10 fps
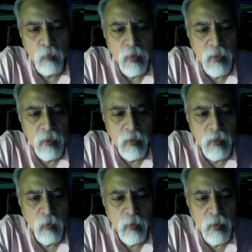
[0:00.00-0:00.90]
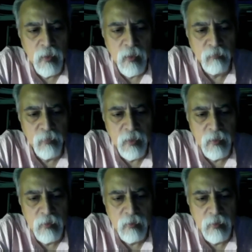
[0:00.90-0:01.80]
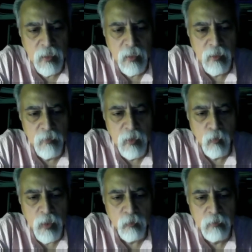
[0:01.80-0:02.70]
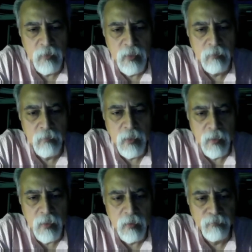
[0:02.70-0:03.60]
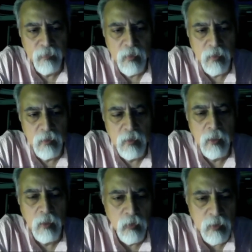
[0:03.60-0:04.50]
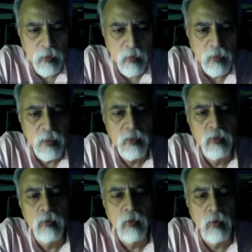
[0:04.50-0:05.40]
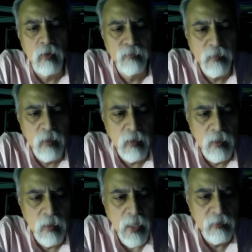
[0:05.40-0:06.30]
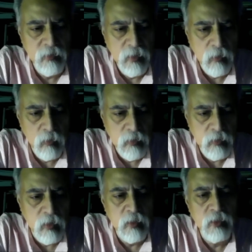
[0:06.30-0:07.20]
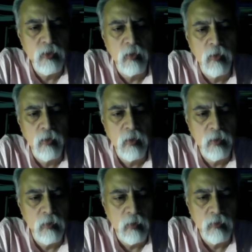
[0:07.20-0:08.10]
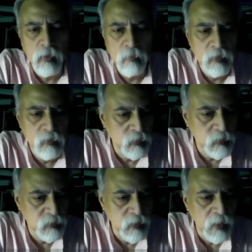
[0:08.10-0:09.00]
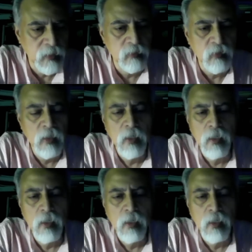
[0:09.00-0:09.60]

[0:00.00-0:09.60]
think we, we have been clear about what we mean by decolonial knowledge or anti-colonial knowledge or, autonomous social science,